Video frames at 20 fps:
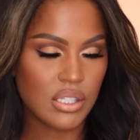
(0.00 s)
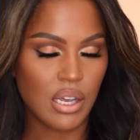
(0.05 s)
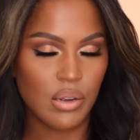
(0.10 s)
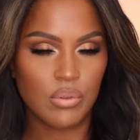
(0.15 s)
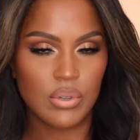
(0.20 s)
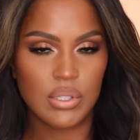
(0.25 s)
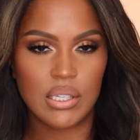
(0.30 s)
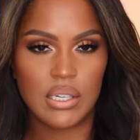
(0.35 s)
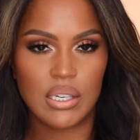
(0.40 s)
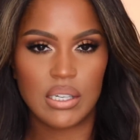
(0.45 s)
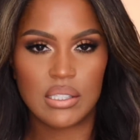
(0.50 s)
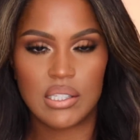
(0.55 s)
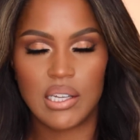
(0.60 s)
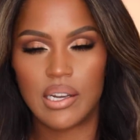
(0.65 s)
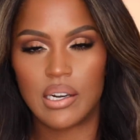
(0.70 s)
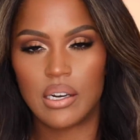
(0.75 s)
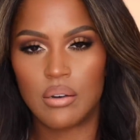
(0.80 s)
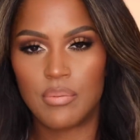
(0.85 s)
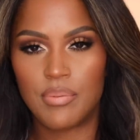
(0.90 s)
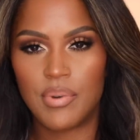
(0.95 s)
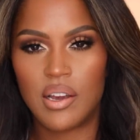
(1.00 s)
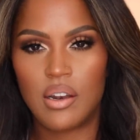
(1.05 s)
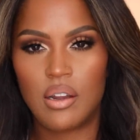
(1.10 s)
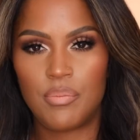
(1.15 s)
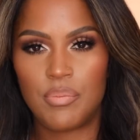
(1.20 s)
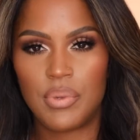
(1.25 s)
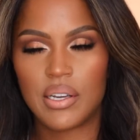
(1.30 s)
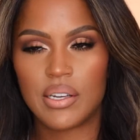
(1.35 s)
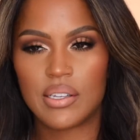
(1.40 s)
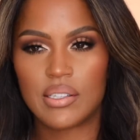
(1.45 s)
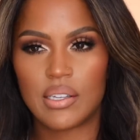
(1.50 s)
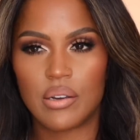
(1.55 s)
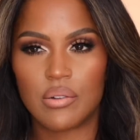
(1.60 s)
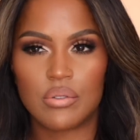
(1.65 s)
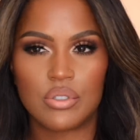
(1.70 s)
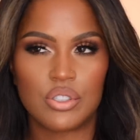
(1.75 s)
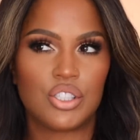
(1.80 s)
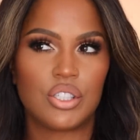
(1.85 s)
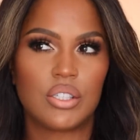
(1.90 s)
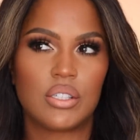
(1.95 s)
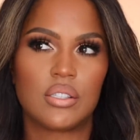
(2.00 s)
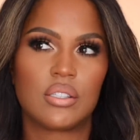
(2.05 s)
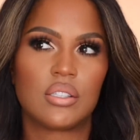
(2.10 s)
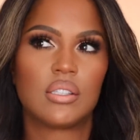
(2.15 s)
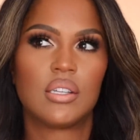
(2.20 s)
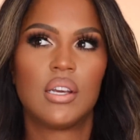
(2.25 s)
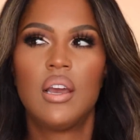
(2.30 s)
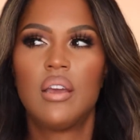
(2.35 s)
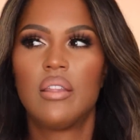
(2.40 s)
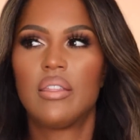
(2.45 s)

I wasn't excited about it because I was just,